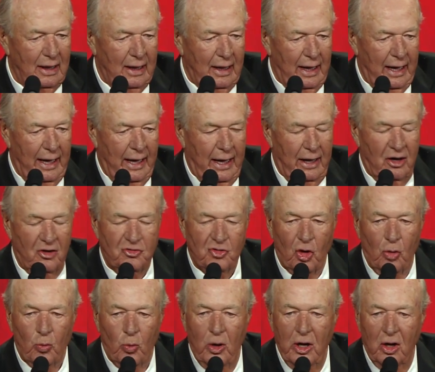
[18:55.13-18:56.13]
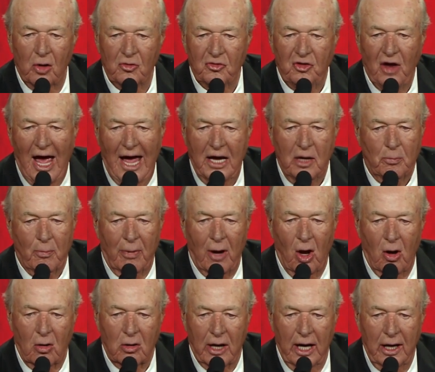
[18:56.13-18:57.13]
and it's a real tight
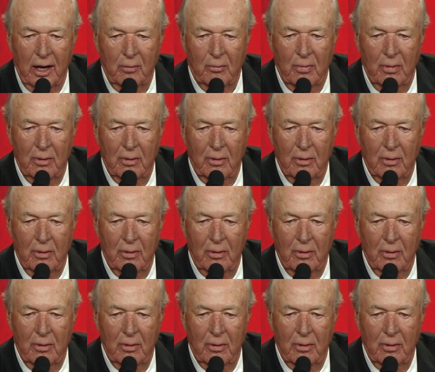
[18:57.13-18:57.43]
ball game,